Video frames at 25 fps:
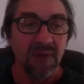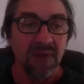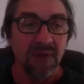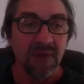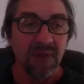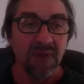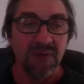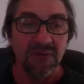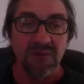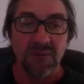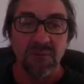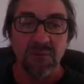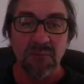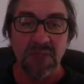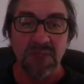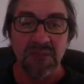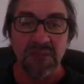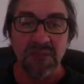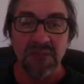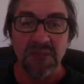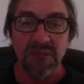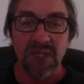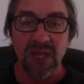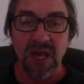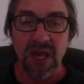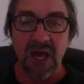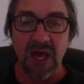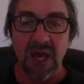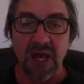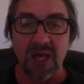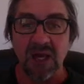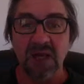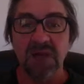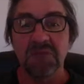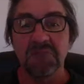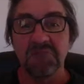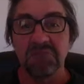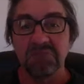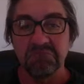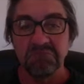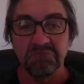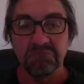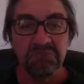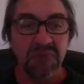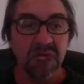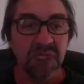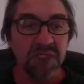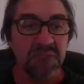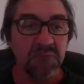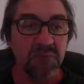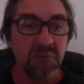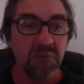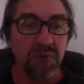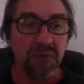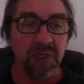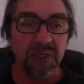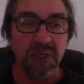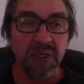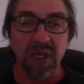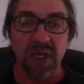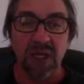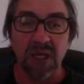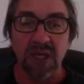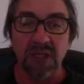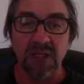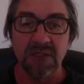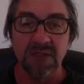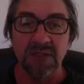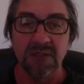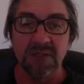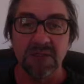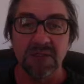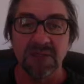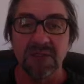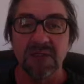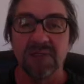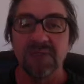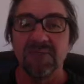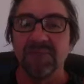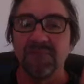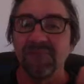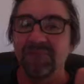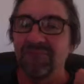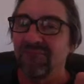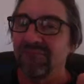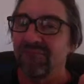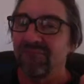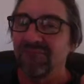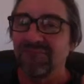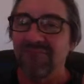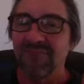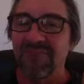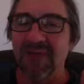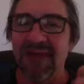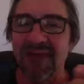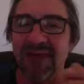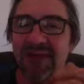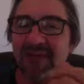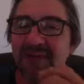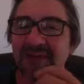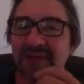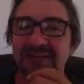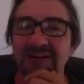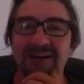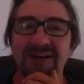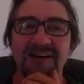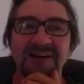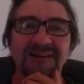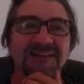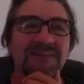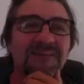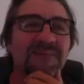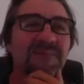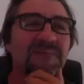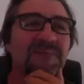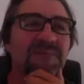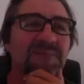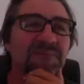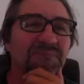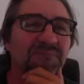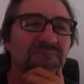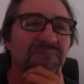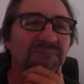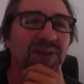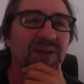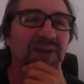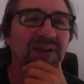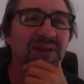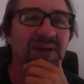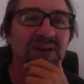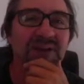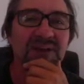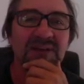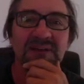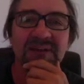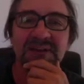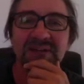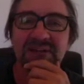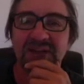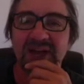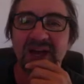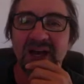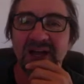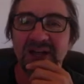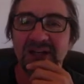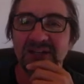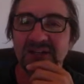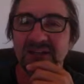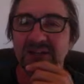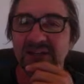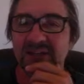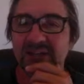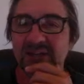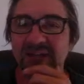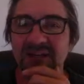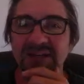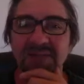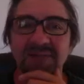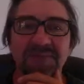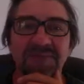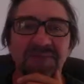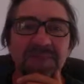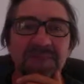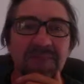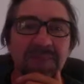Not so much that. That's pretty nice. That is awesome. Okay, so how do you do that?